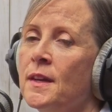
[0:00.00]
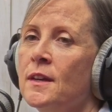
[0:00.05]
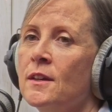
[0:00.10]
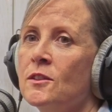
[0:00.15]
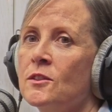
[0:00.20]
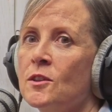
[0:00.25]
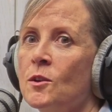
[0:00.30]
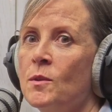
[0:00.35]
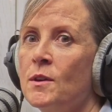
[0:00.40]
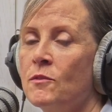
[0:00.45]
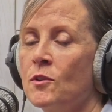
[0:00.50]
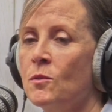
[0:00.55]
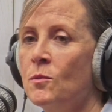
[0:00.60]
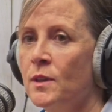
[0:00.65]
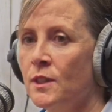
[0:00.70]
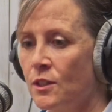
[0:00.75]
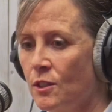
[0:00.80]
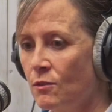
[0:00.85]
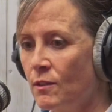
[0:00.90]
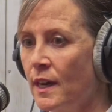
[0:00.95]
So we're
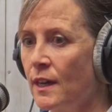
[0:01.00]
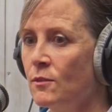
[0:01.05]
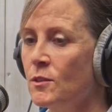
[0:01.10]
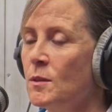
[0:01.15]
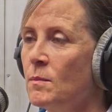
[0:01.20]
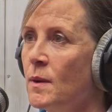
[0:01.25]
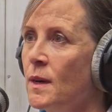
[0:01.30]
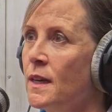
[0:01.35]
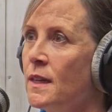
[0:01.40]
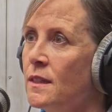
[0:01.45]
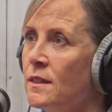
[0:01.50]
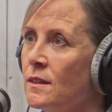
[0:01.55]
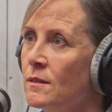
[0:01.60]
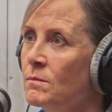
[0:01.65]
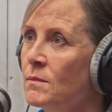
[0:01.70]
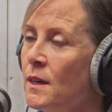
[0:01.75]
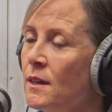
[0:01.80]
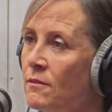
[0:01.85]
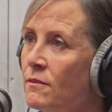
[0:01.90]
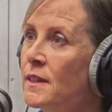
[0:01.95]
surrounded
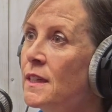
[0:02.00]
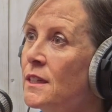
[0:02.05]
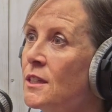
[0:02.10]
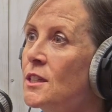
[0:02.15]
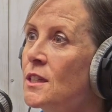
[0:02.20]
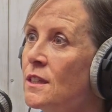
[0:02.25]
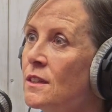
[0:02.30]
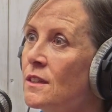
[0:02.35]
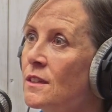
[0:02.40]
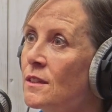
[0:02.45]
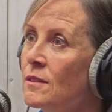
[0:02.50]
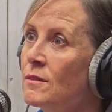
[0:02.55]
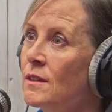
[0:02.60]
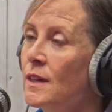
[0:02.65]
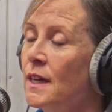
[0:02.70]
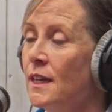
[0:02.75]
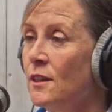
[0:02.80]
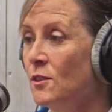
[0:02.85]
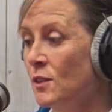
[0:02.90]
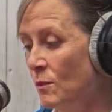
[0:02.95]
by villages,
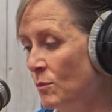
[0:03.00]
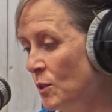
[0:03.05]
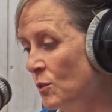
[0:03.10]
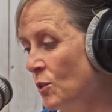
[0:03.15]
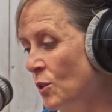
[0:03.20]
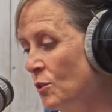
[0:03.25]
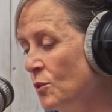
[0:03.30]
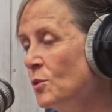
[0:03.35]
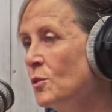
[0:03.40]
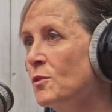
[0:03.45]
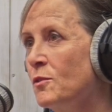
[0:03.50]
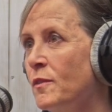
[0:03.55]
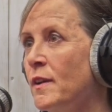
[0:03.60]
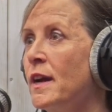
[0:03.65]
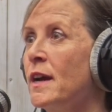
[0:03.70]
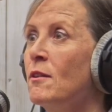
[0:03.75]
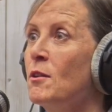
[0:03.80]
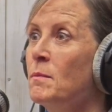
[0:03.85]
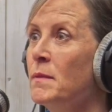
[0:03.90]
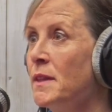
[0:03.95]
and we've got North
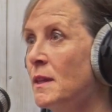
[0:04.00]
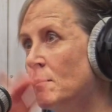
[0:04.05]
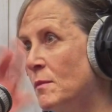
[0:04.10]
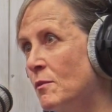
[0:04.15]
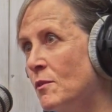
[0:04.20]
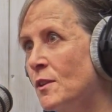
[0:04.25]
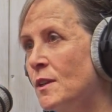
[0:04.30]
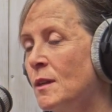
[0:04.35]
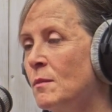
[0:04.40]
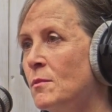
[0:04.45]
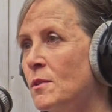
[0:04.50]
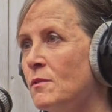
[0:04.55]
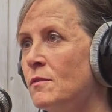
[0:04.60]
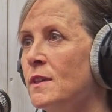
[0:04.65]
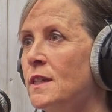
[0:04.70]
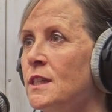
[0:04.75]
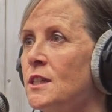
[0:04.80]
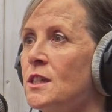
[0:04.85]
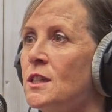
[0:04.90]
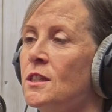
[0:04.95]
Fareham, and then we've got a number of
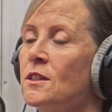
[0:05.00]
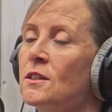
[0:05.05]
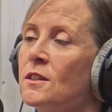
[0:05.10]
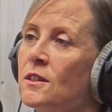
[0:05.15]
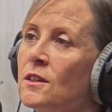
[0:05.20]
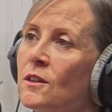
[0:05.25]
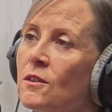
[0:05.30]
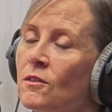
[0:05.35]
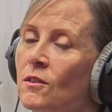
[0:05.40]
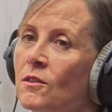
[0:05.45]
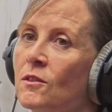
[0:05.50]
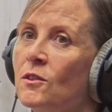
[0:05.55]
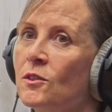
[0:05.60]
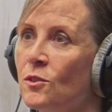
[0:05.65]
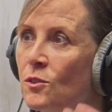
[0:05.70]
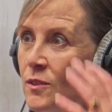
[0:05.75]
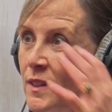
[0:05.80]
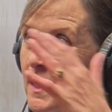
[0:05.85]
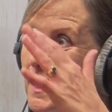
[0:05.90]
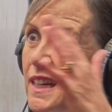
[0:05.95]
villages that are
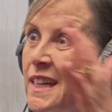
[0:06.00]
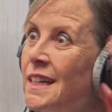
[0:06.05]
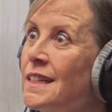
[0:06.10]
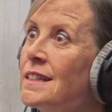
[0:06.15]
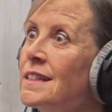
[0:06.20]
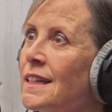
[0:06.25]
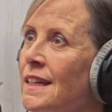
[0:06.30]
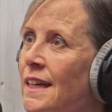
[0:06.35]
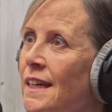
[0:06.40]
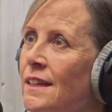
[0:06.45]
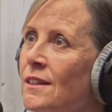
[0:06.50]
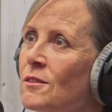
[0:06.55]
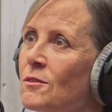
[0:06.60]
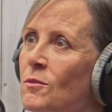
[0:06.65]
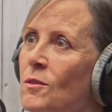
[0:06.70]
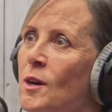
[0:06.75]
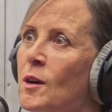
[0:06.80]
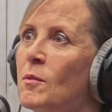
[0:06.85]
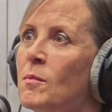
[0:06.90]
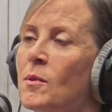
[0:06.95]
sort of in the hinterland of
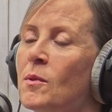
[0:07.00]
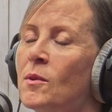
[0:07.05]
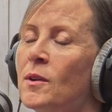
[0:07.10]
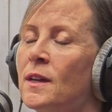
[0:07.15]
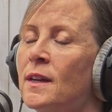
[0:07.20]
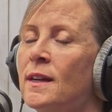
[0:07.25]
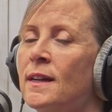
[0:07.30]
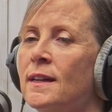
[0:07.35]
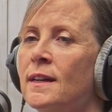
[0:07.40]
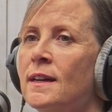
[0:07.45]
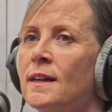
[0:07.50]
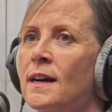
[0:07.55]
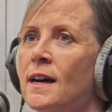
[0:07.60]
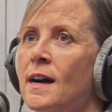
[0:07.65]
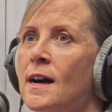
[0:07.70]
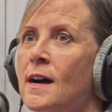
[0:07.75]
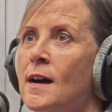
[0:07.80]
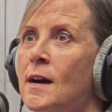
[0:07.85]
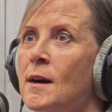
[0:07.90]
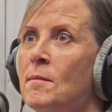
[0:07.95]
Welborne,
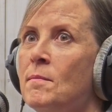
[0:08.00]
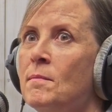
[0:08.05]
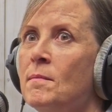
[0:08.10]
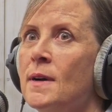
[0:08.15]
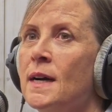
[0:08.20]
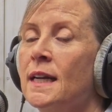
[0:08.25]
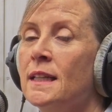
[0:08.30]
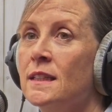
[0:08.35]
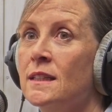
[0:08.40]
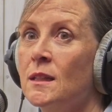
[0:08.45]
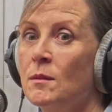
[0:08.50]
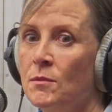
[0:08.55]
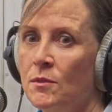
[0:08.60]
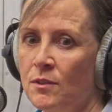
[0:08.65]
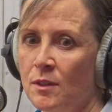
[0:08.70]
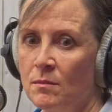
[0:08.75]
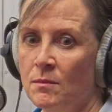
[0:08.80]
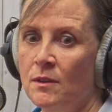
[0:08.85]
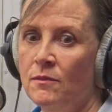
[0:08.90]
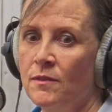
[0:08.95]
and some of
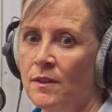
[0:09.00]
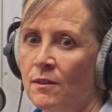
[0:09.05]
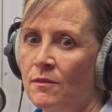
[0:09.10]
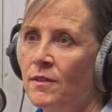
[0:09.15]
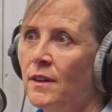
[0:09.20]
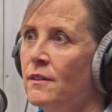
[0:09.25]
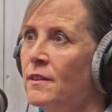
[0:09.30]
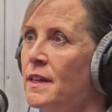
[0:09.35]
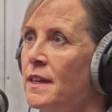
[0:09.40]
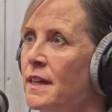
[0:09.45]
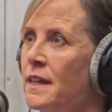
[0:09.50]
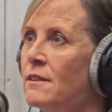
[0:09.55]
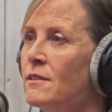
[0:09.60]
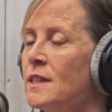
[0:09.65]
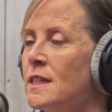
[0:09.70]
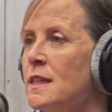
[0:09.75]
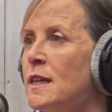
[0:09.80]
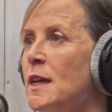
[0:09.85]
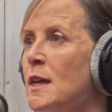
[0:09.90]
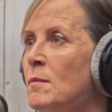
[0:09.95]
them are very
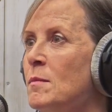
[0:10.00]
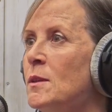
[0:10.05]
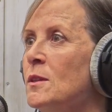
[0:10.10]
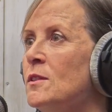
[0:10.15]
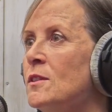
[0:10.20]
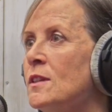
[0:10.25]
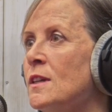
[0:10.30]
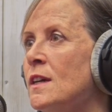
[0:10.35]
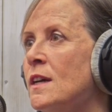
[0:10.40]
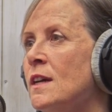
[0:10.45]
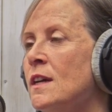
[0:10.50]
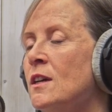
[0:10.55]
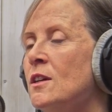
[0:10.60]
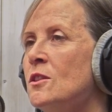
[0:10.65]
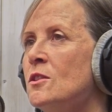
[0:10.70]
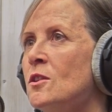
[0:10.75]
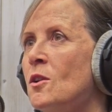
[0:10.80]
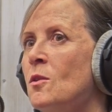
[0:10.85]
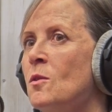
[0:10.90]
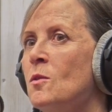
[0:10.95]
nearest neighbours.
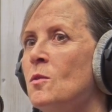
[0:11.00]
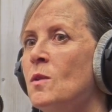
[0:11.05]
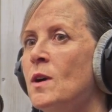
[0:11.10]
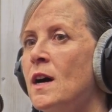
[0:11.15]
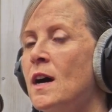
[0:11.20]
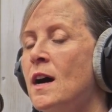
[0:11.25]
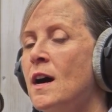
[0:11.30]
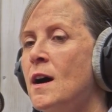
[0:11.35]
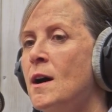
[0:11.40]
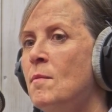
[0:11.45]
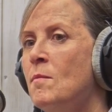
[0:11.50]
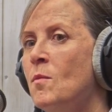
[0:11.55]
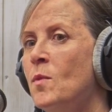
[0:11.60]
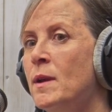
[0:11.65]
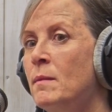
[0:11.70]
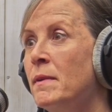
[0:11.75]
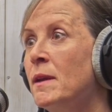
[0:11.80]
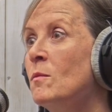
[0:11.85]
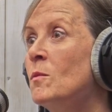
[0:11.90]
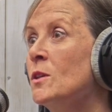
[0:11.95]
So we
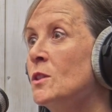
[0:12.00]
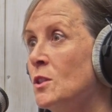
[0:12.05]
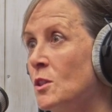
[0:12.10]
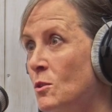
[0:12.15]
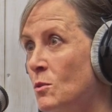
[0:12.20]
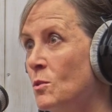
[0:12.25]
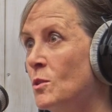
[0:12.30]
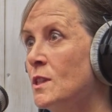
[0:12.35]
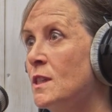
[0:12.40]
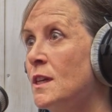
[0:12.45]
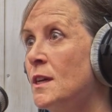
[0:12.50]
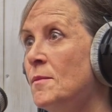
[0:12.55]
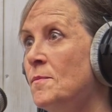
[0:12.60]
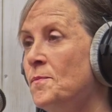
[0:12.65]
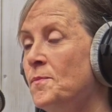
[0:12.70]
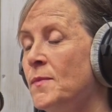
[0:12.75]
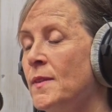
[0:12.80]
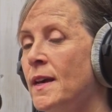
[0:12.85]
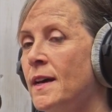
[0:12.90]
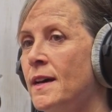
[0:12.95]
meet once a quarter.
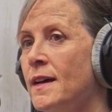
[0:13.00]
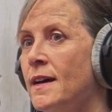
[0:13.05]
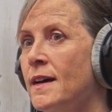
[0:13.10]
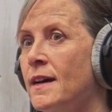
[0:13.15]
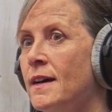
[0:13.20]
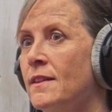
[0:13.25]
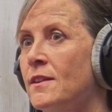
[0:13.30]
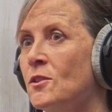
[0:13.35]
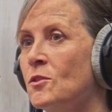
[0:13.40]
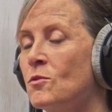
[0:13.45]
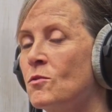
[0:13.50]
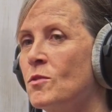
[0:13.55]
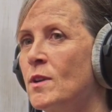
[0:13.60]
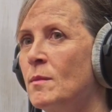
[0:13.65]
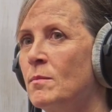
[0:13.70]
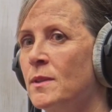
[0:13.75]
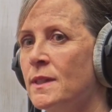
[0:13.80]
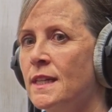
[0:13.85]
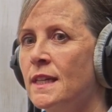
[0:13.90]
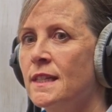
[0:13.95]
There's
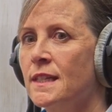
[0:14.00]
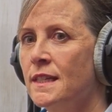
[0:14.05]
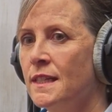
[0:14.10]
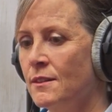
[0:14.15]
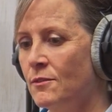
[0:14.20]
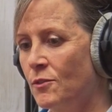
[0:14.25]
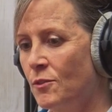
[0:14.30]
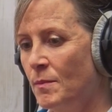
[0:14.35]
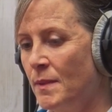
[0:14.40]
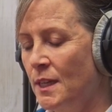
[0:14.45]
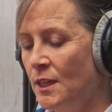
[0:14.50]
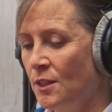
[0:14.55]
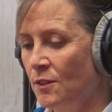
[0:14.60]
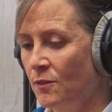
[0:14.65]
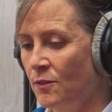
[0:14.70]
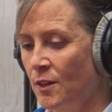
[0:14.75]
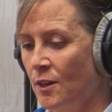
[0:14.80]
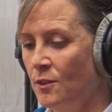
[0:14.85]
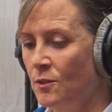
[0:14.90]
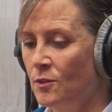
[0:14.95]
representatives from each
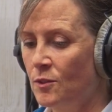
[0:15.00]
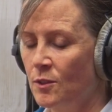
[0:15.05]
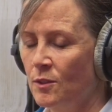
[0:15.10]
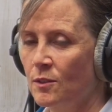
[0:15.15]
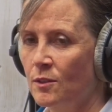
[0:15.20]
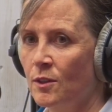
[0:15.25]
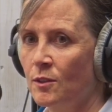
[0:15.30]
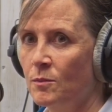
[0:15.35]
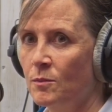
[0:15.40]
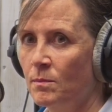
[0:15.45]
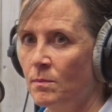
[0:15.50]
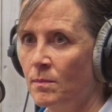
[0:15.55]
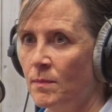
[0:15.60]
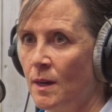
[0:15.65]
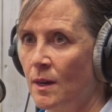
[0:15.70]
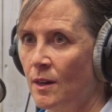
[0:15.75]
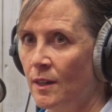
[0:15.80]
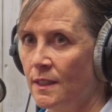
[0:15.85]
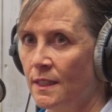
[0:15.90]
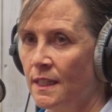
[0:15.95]
of those
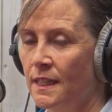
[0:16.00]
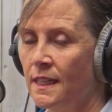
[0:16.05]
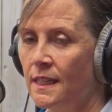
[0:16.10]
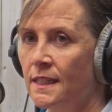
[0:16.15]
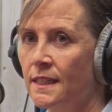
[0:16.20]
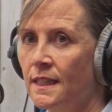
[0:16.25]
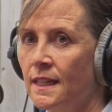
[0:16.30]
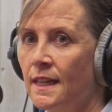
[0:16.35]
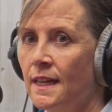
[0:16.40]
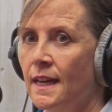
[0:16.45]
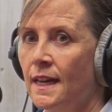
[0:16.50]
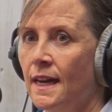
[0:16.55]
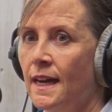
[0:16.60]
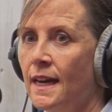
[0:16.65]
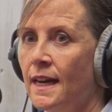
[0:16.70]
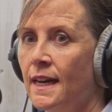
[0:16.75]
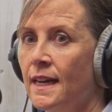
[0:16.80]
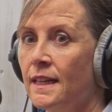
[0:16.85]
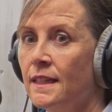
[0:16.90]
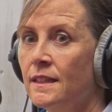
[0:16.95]
parties,
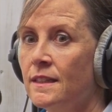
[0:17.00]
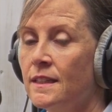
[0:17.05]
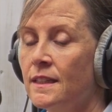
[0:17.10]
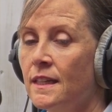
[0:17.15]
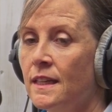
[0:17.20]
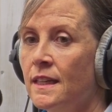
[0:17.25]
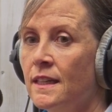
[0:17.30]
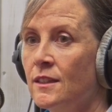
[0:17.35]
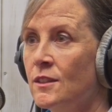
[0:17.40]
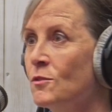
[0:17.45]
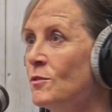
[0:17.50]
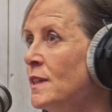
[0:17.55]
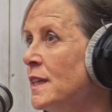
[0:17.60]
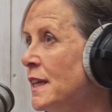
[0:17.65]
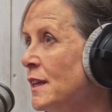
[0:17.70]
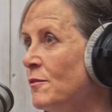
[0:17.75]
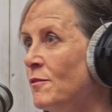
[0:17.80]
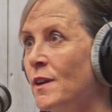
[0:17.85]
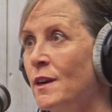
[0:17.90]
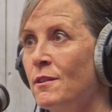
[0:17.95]
and it's
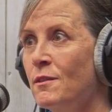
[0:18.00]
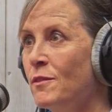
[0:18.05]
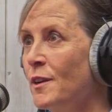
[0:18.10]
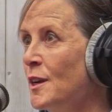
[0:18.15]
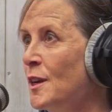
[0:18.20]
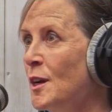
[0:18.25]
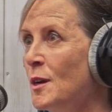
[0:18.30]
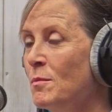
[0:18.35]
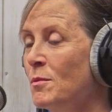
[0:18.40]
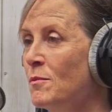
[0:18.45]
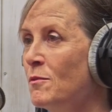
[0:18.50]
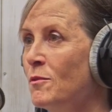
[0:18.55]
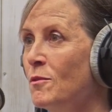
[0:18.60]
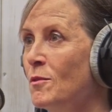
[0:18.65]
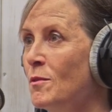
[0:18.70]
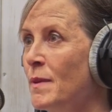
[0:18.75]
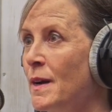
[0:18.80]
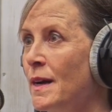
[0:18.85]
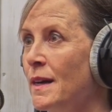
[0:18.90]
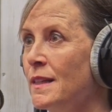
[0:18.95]
really a very, very open
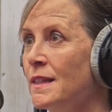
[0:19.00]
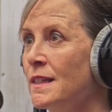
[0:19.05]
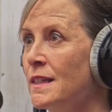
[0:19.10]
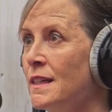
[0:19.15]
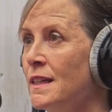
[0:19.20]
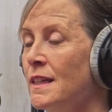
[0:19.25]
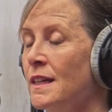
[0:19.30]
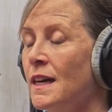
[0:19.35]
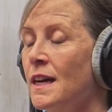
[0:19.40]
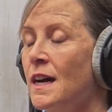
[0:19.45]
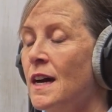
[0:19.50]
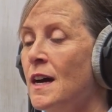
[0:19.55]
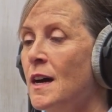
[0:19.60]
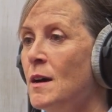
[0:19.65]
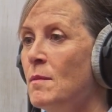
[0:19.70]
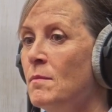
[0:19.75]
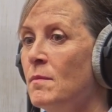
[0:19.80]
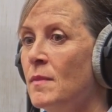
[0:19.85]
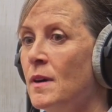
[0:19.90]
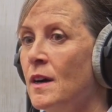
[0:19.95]
format.
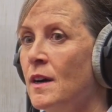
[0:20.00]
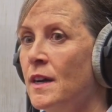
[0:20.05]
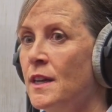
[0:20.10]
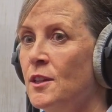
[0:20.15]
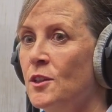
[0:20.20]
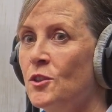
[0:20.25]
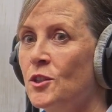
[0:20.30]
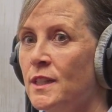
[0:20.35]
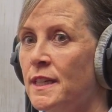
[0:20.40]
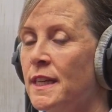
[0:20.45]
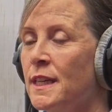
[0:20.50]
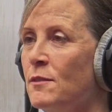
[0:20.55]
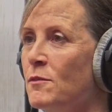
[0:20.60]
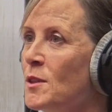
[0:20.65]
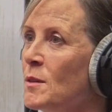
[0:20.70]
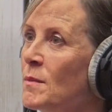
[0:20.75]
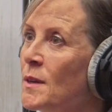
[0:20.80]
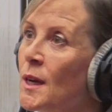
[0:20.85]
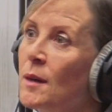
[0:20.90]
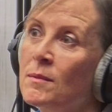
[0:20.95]
I usually give
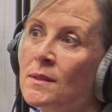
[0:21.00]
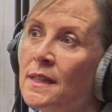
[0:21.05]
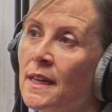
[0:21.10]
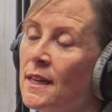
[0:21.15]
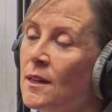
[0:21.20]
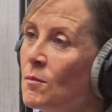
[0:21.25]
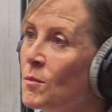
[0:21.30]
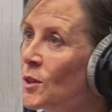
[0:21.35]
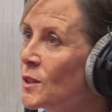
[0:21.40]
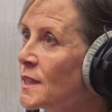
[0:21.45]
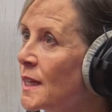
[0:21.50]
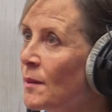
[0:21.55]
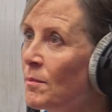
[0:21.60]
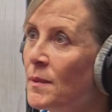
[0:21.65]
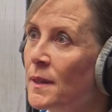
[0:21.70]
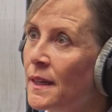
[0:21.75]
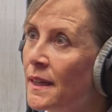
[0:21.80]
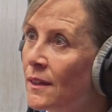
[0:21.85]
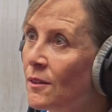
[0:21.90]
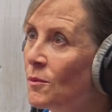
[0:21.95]
them an update on what's
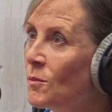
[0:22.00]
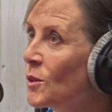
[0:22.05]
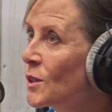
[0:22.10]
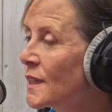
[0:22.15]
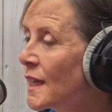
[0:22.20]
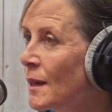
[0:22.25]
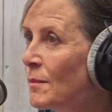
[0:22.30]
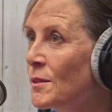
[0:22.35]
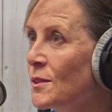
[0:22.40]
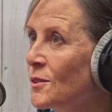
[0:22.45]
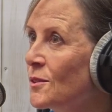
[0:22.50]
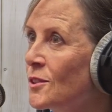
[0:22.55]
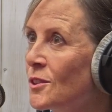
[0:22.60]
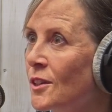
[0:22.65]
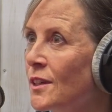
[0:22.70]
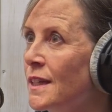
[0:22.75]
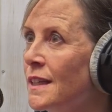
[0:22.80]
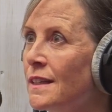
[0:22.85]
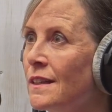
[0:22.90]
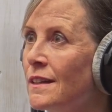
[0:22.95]
happening and what's happened on
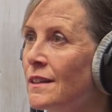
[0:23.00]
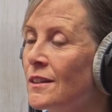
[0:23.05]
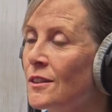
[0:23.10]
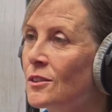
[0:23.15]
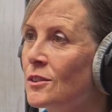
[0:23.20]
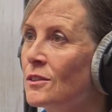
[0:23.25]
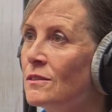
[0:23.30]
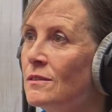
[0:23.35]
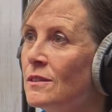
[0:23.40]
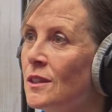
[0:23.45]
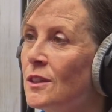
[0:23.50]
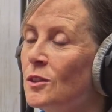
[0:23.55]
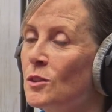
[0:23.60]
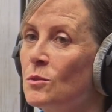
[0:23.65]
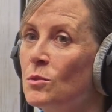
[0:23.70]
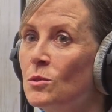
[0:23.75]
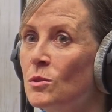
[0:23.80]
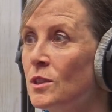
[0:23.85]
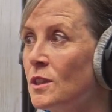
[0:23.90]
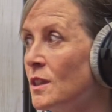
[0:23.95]
site in the last
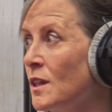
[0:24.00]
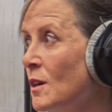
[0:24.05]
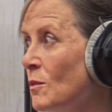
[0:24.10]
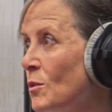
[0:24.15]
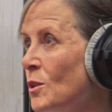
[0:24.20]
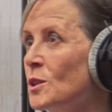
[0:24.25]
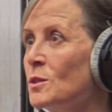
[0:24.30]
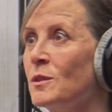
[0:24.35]
quarter, what to